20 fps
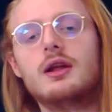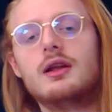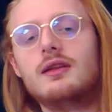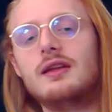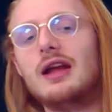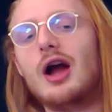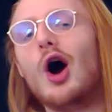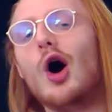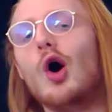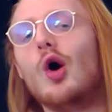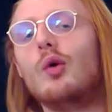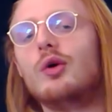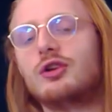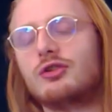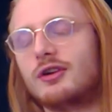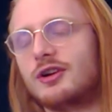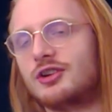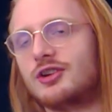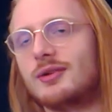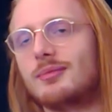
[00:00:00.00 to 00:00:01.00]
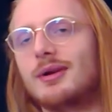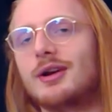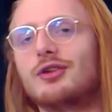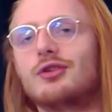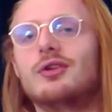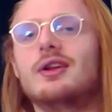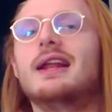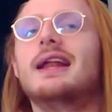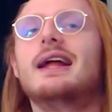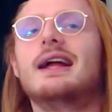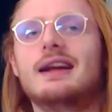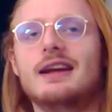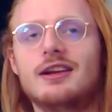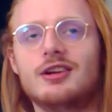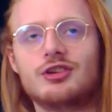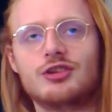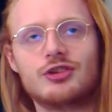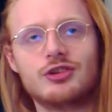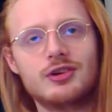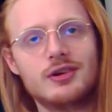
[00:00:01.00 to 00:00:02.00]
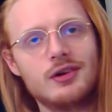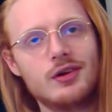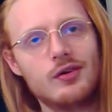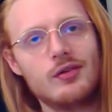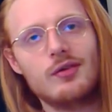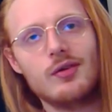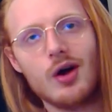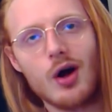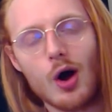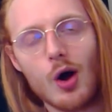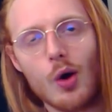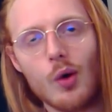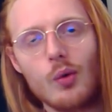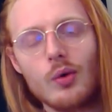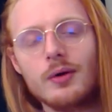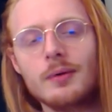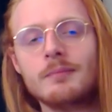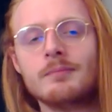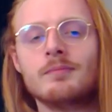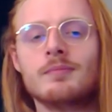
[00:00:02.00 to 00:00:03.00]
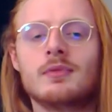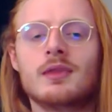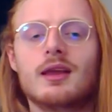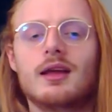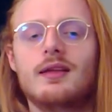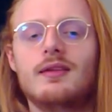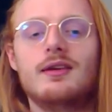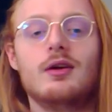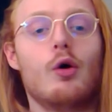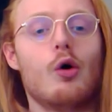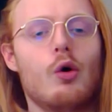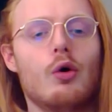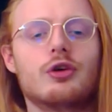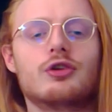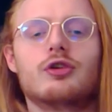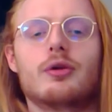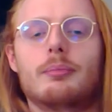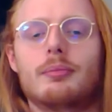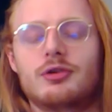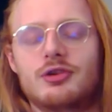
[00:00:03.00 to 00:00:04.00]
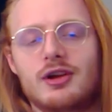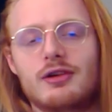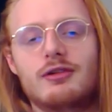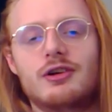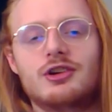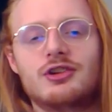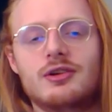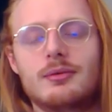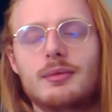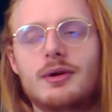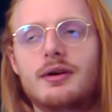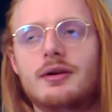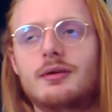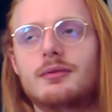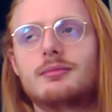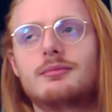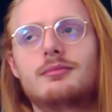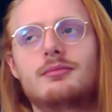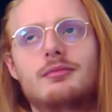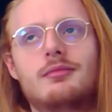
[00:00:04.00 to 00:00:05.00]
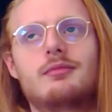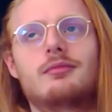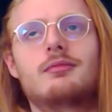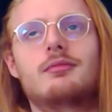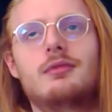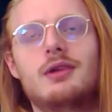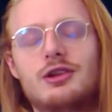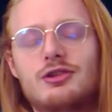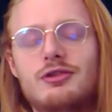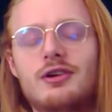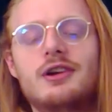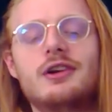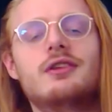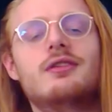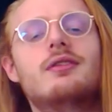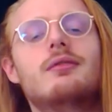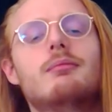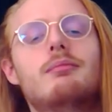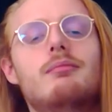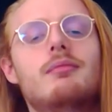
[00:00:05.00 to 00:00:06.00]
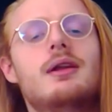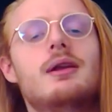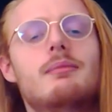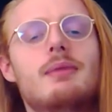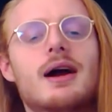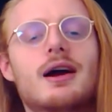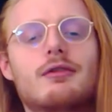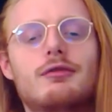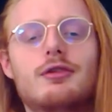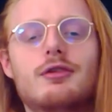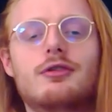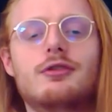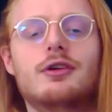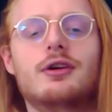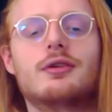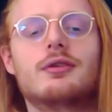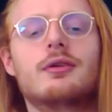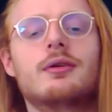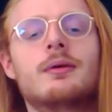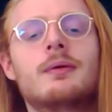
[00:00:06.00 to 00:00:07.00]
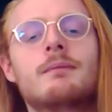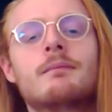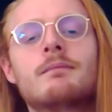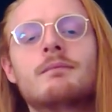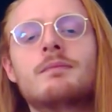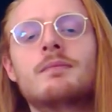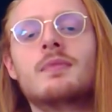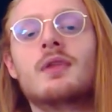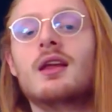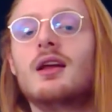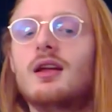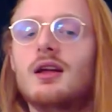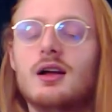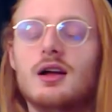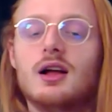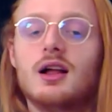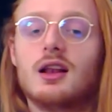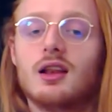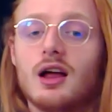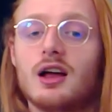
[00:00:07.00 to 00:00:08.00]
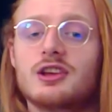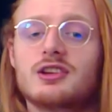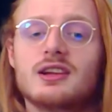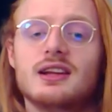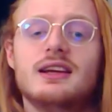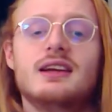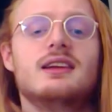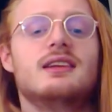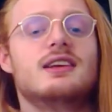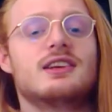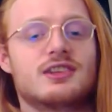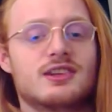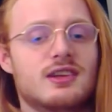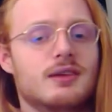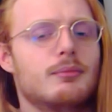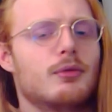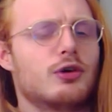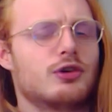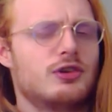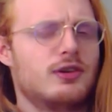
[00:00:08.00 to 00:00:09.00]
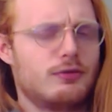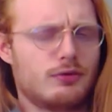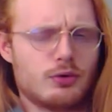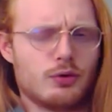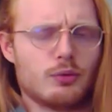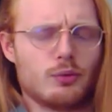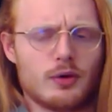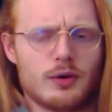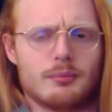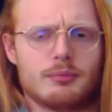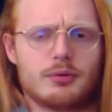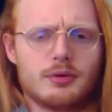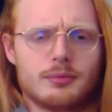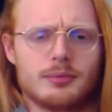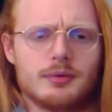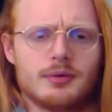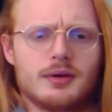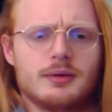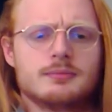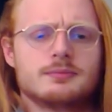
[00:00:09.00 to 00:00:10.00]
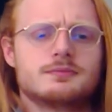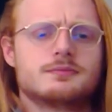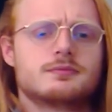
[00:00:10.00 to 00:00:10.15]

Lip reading: The O is very similar to the English O. The O is not per se very similar. It's very in the back of your throat. Lastly, this is the most difficult one probably.